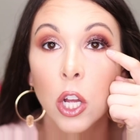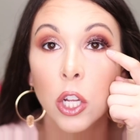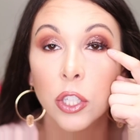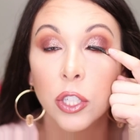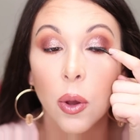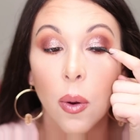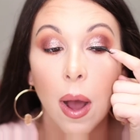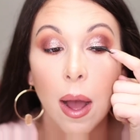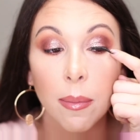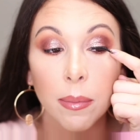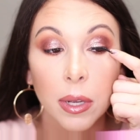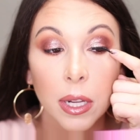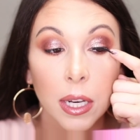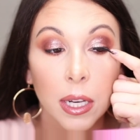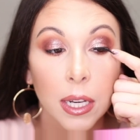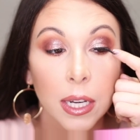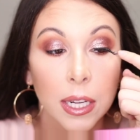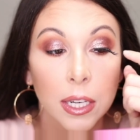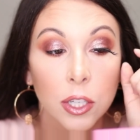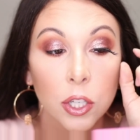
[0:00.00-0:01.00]
So I'm
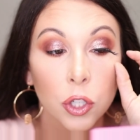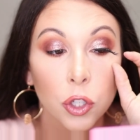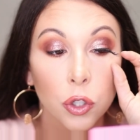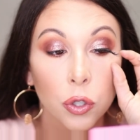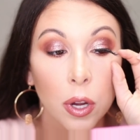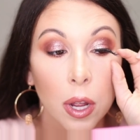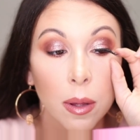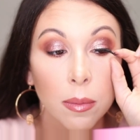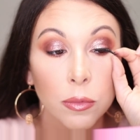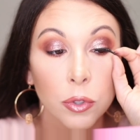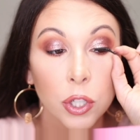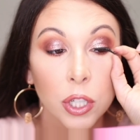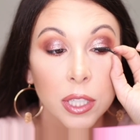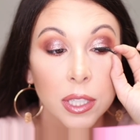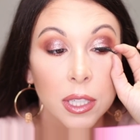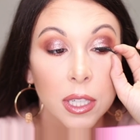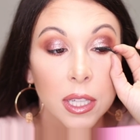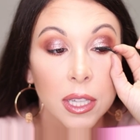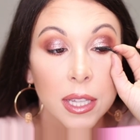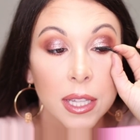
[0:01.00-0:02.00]
going to need to trim just